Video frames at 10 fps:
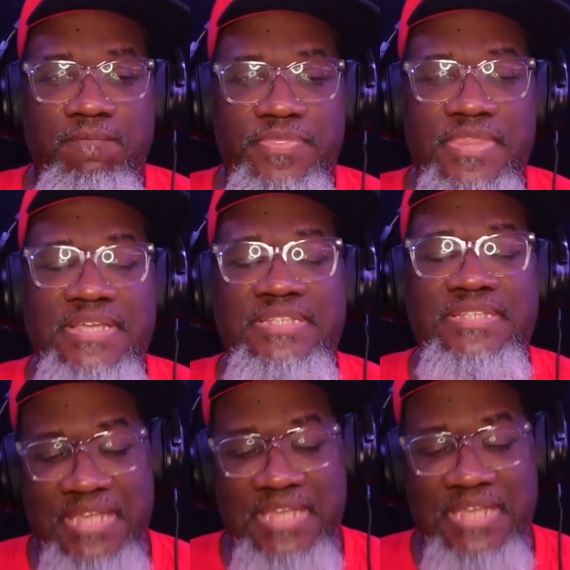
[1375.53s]
this is
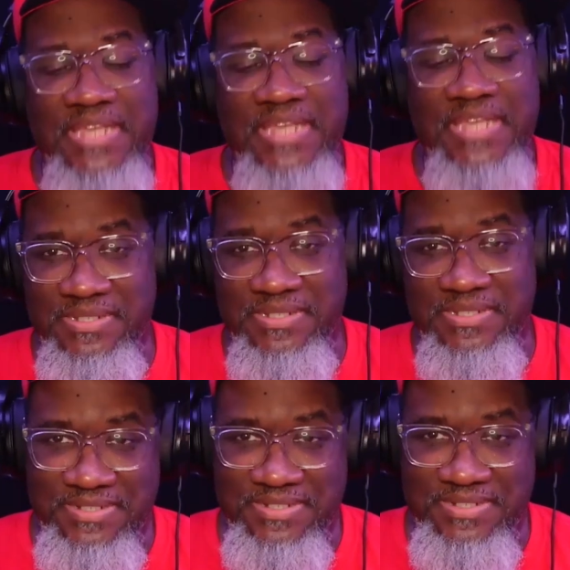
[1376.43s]
God's
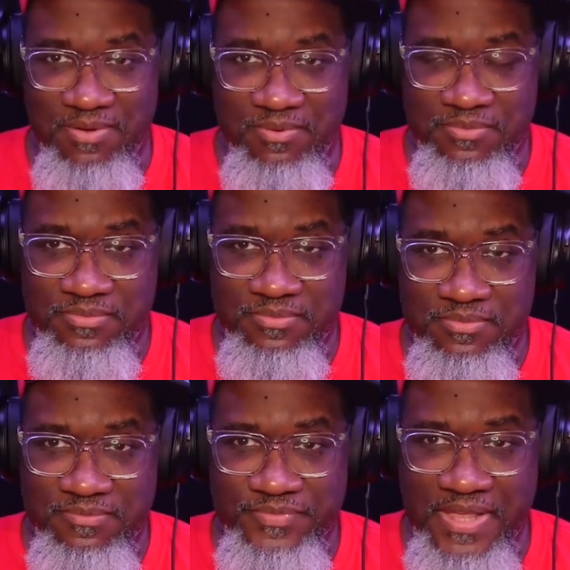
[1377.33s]
business now.
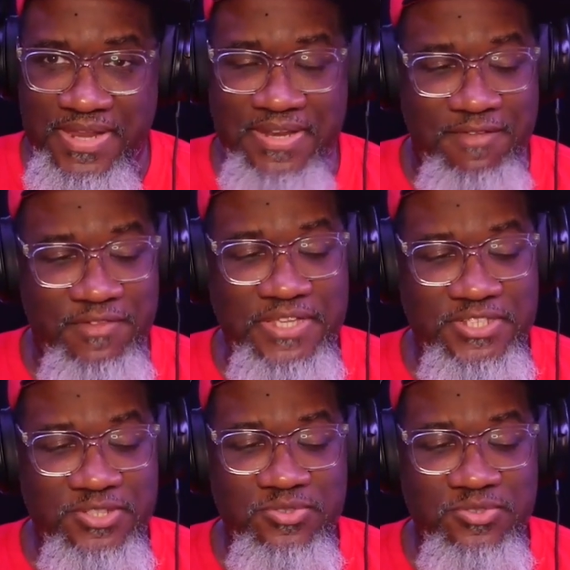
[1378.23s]
And if he
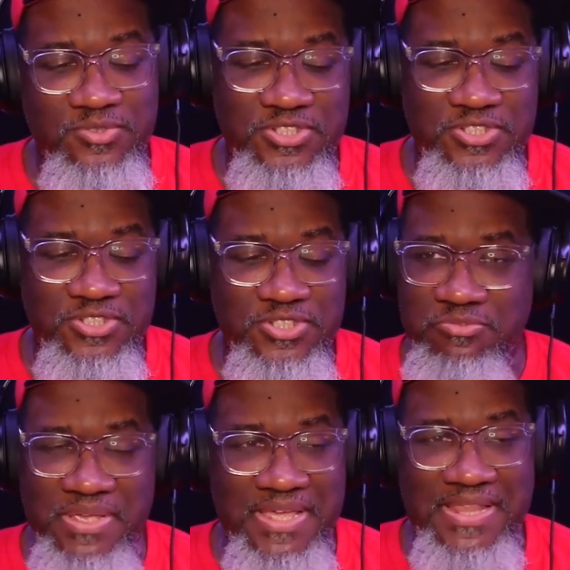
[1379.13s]
chooses to use
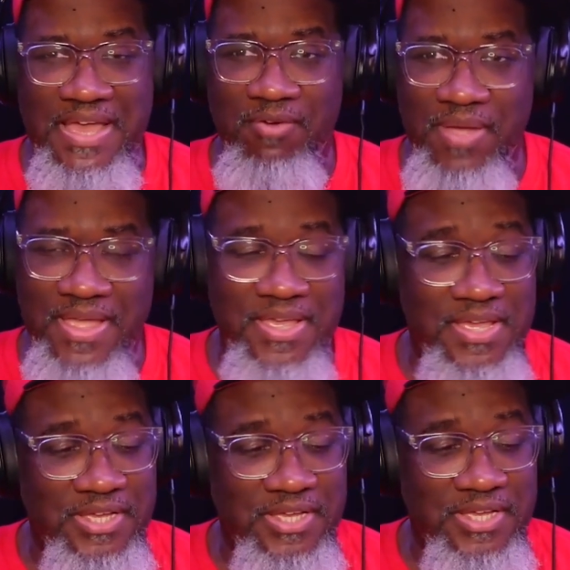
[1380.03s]
me in that way,
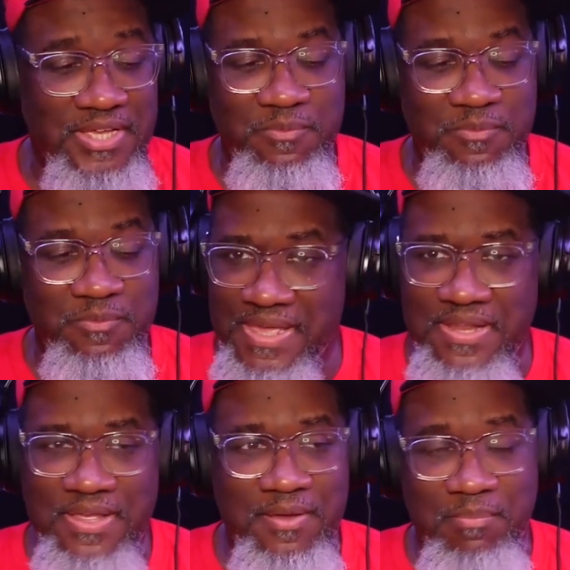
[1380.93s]
so be it.
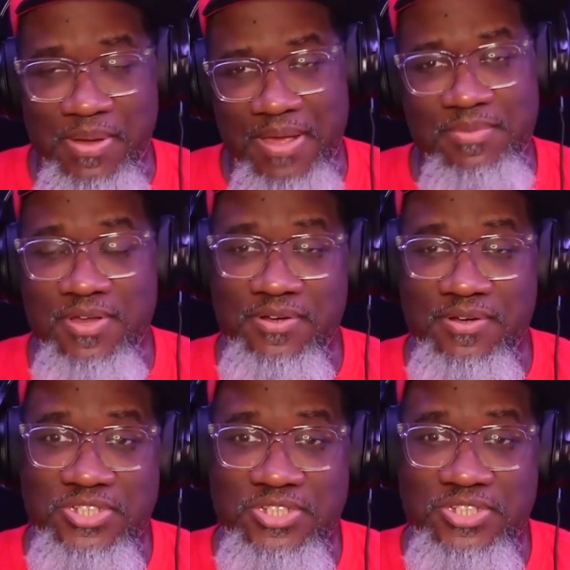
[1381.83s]
But I'm here to
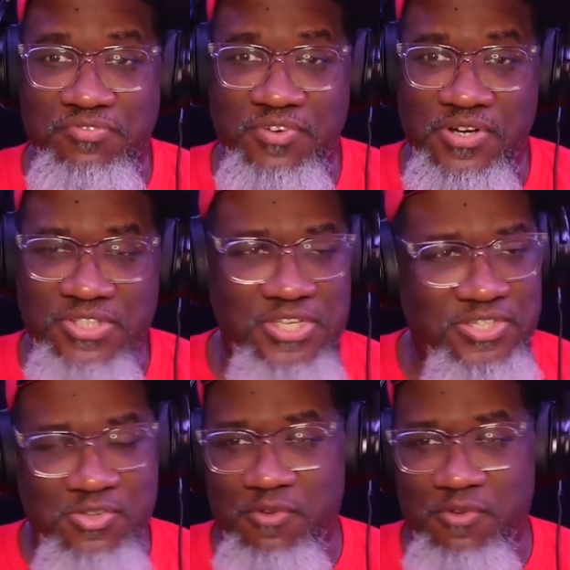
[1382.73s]
serve first. So if